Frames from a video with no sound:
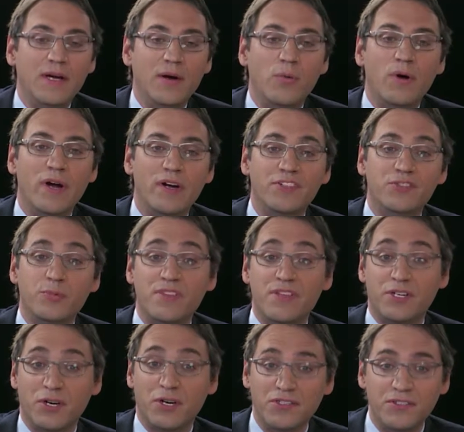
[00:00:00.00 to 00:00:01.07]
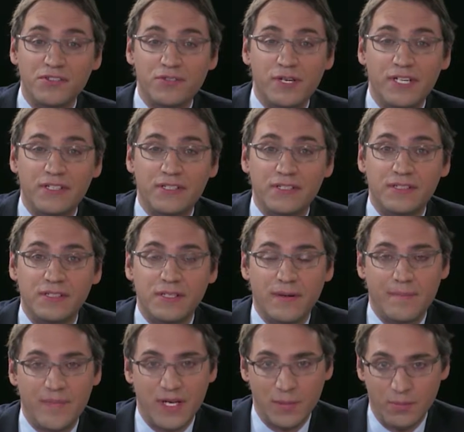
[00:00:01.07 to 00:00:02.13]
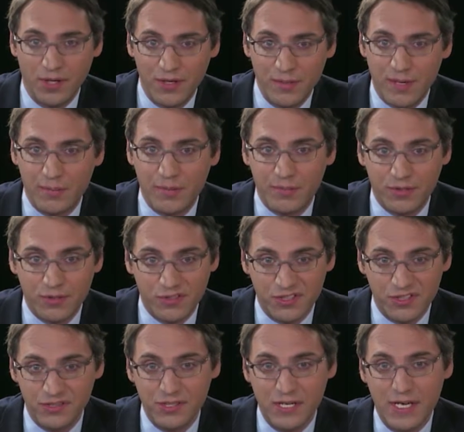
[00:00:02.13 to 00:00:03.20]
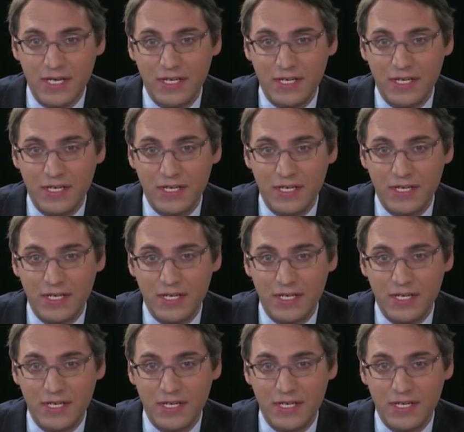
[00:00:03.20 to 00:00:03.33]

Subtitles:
whereas with the concentrated bottom-up approaches,